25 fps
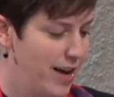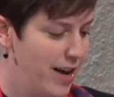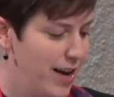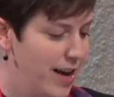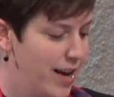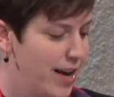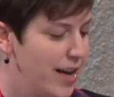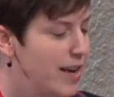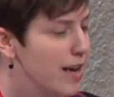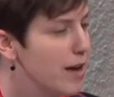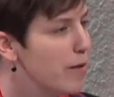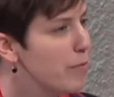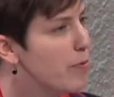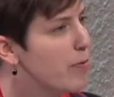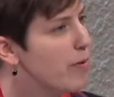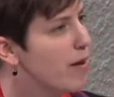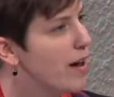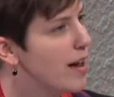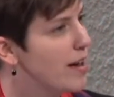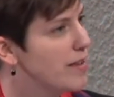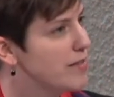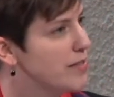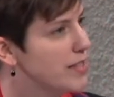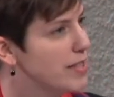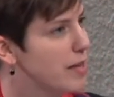In
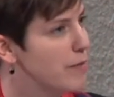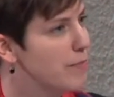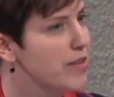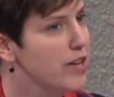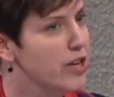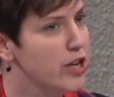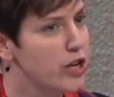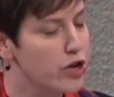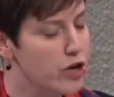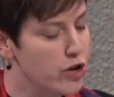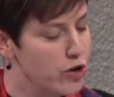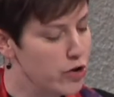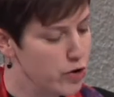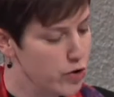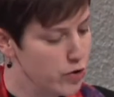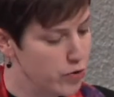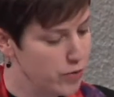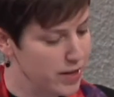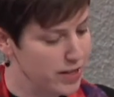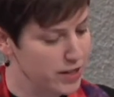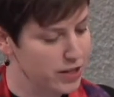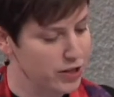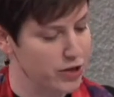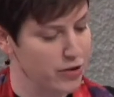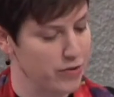improv, something new
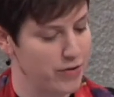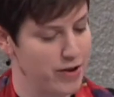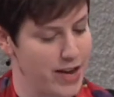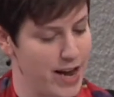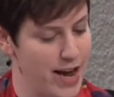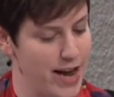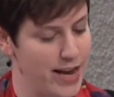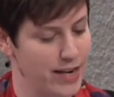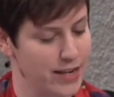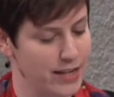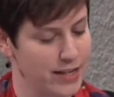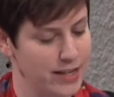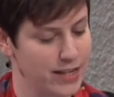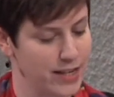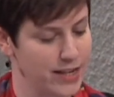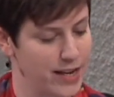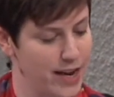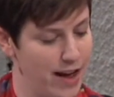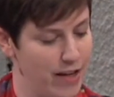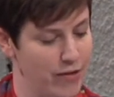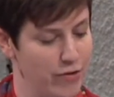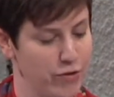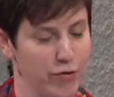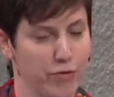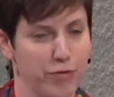is created
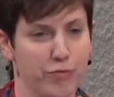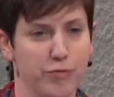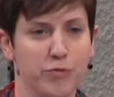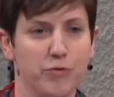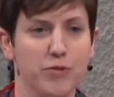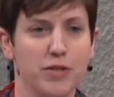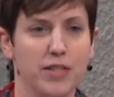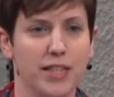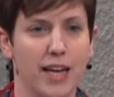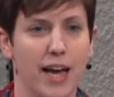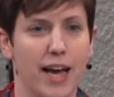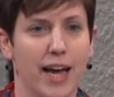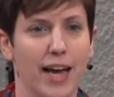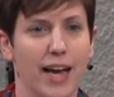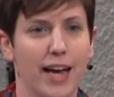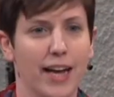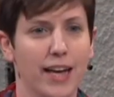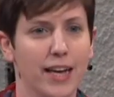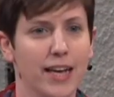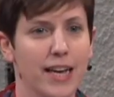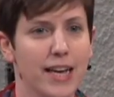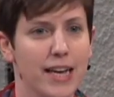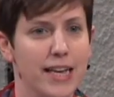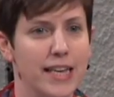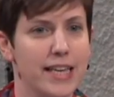together through
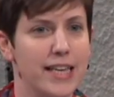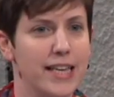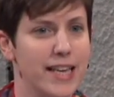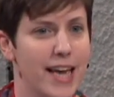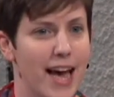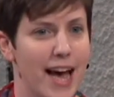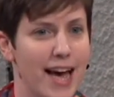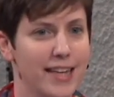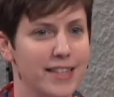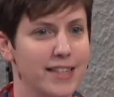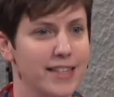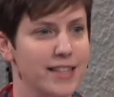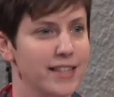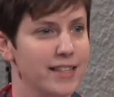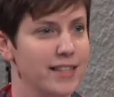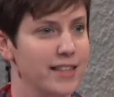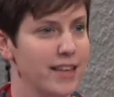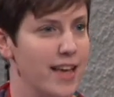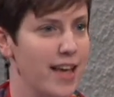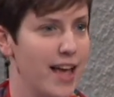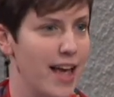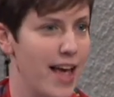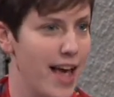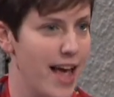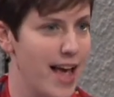saying
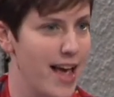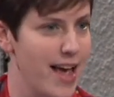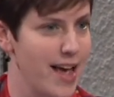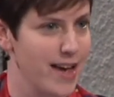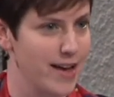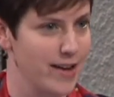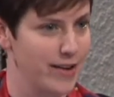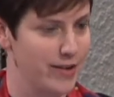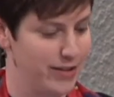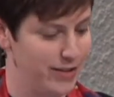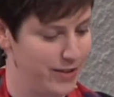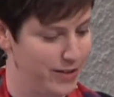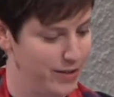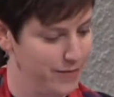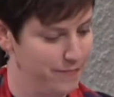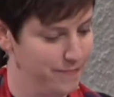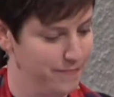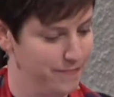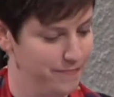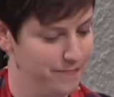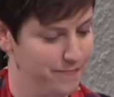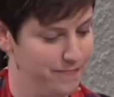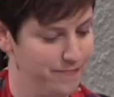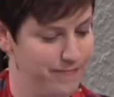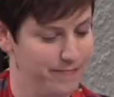yes and.
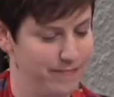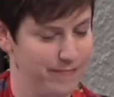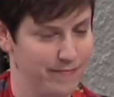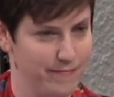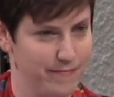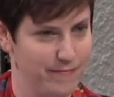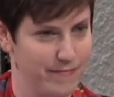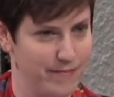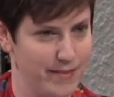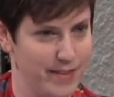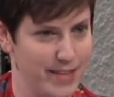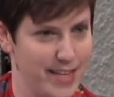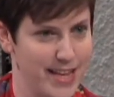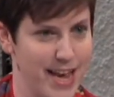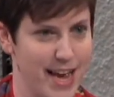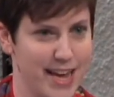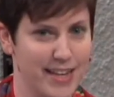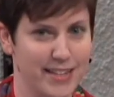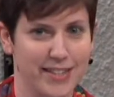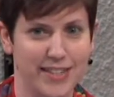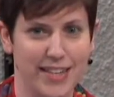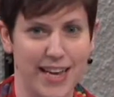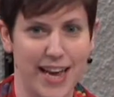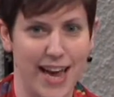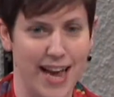
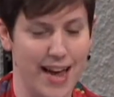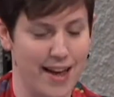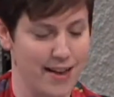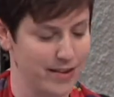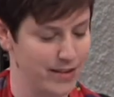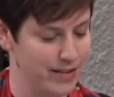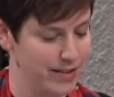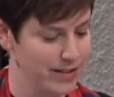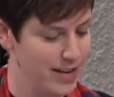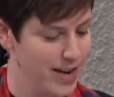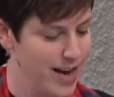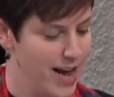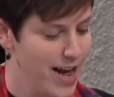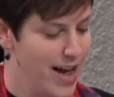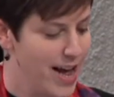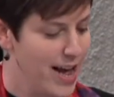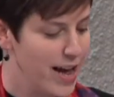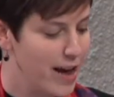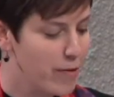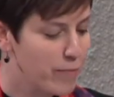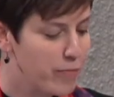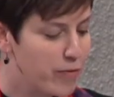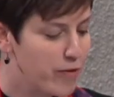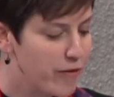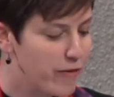Yes and.
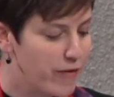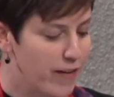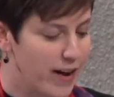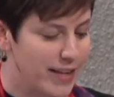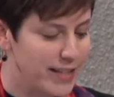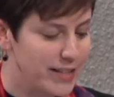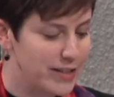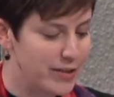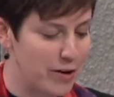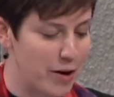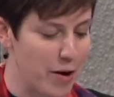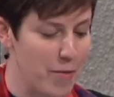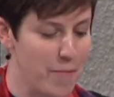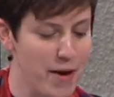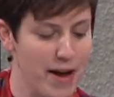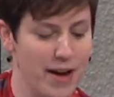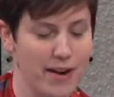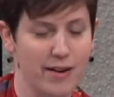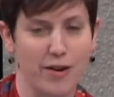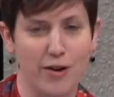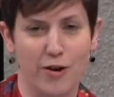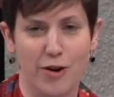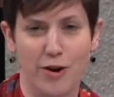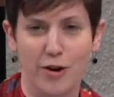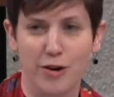Improviser
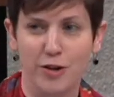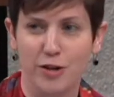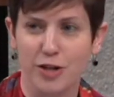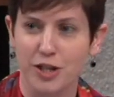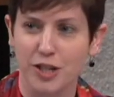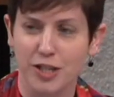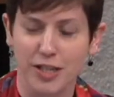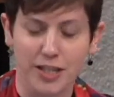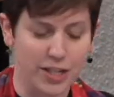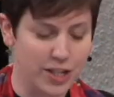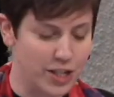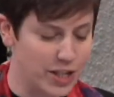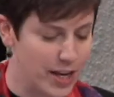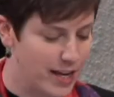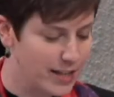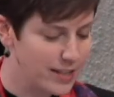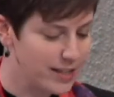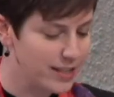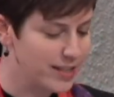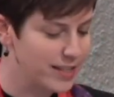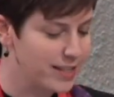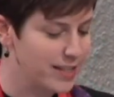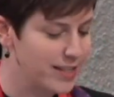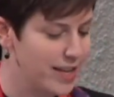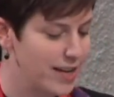Amanda Hirsch
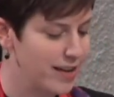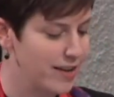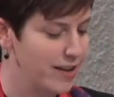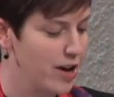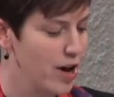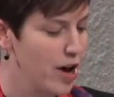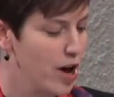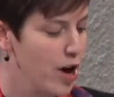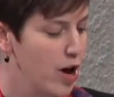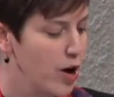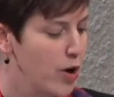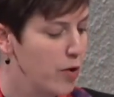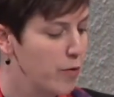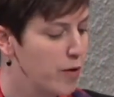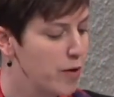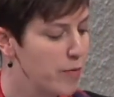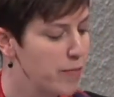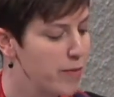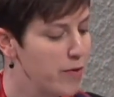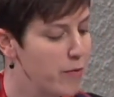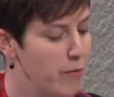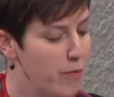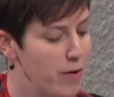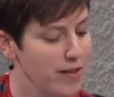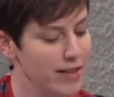suggests that we
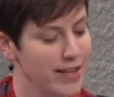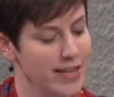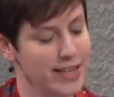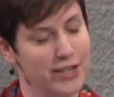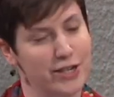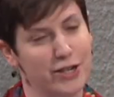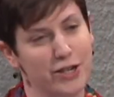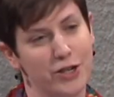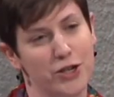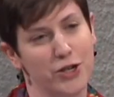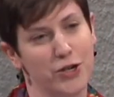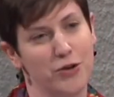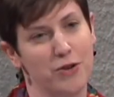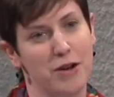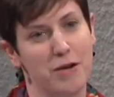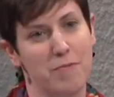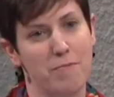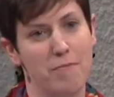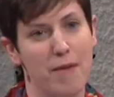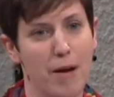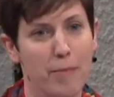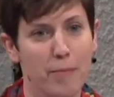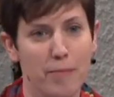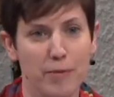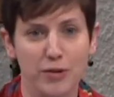be willing to treat
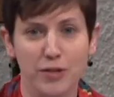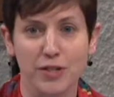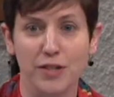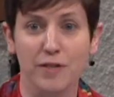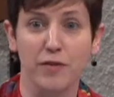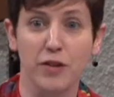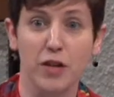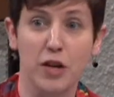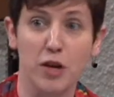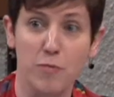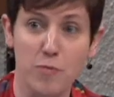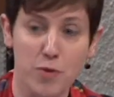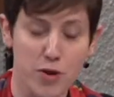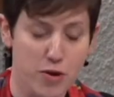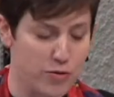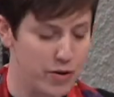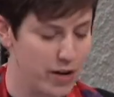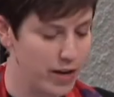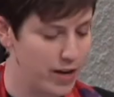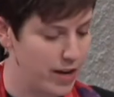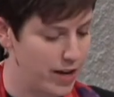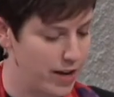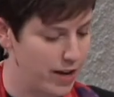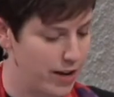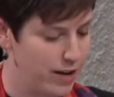members of a
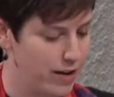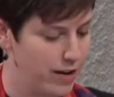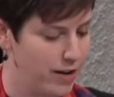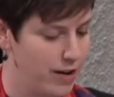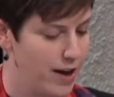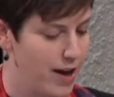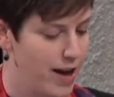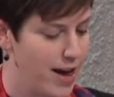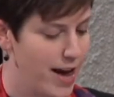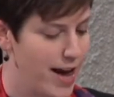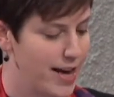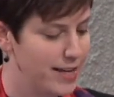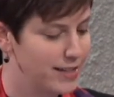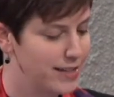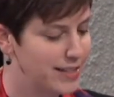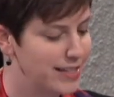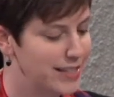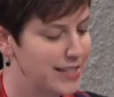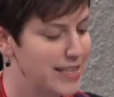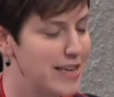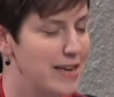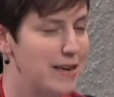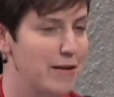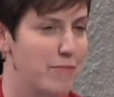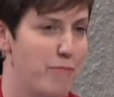community as
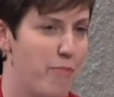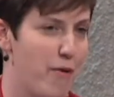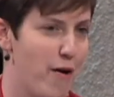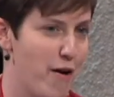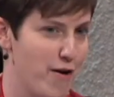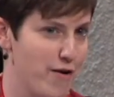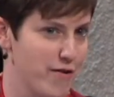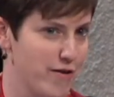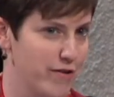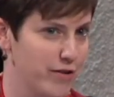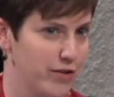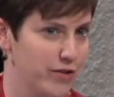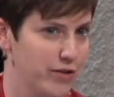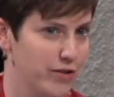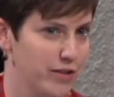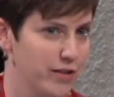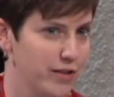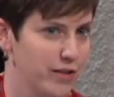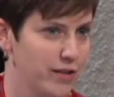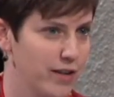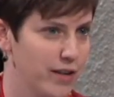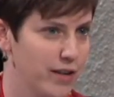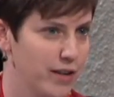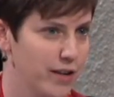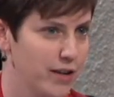scene
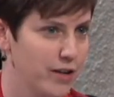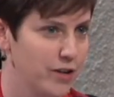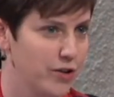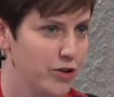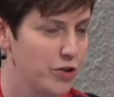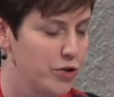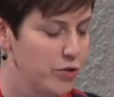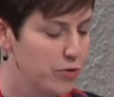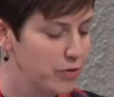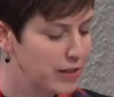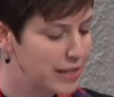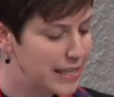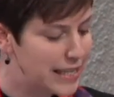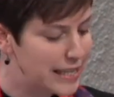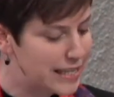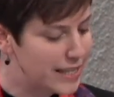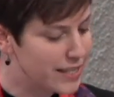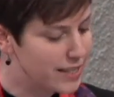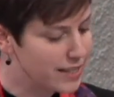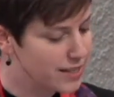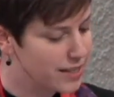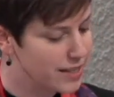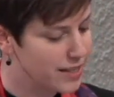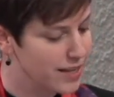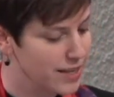partners, truly
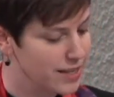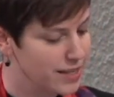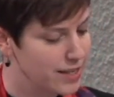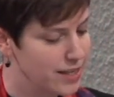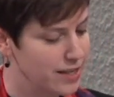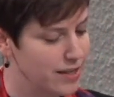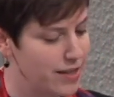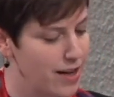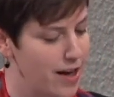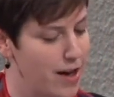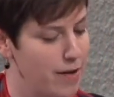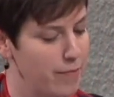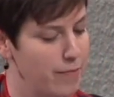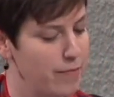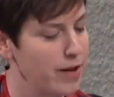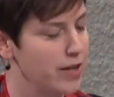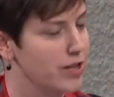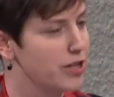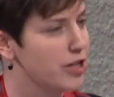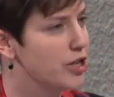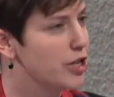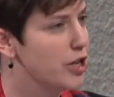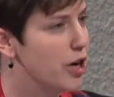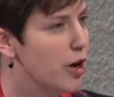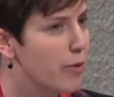listening to them
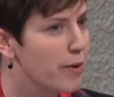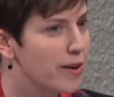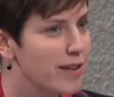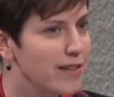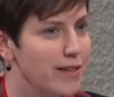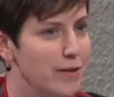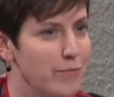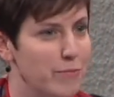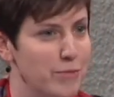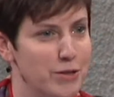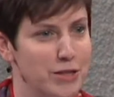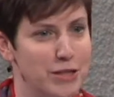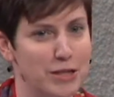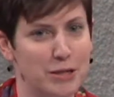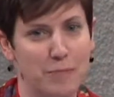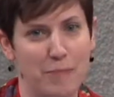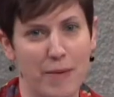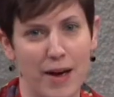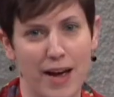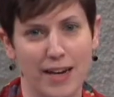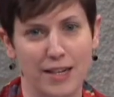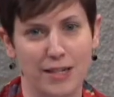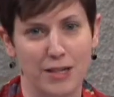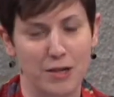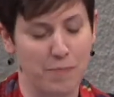and showing them
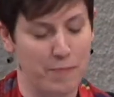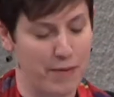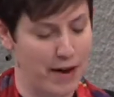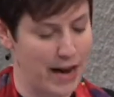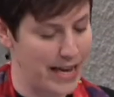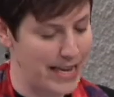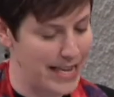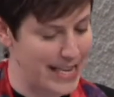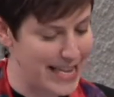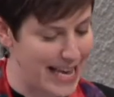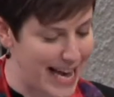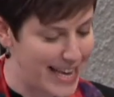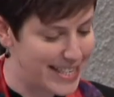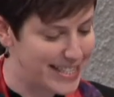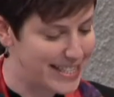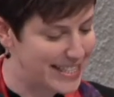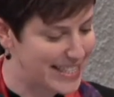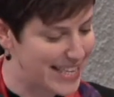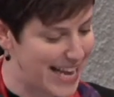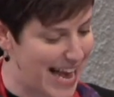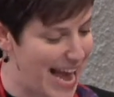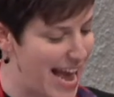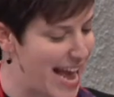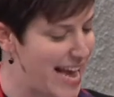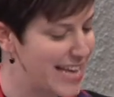respect by
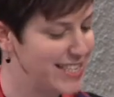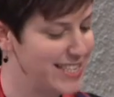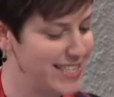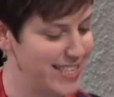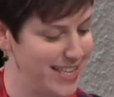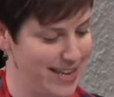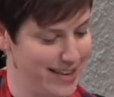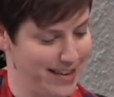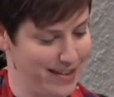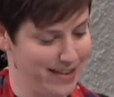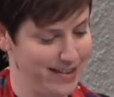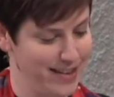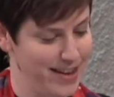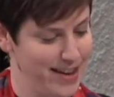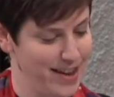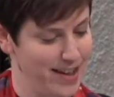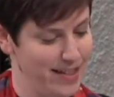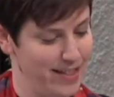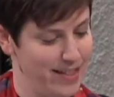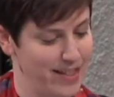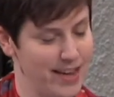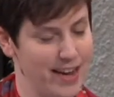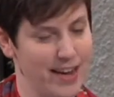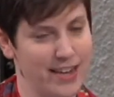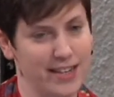yes-anding
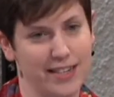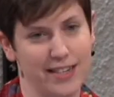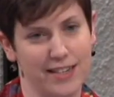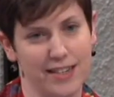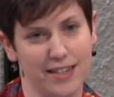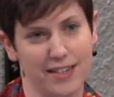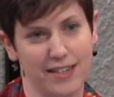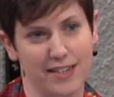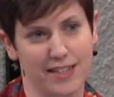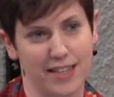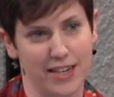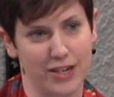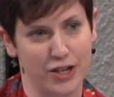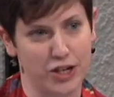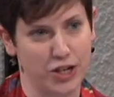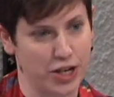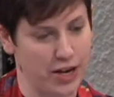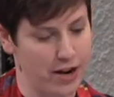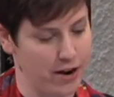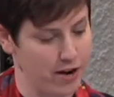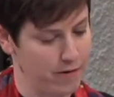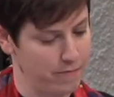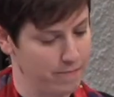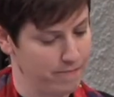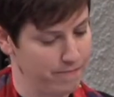the ideas they
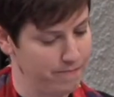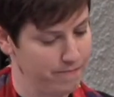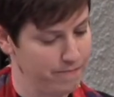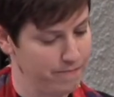share,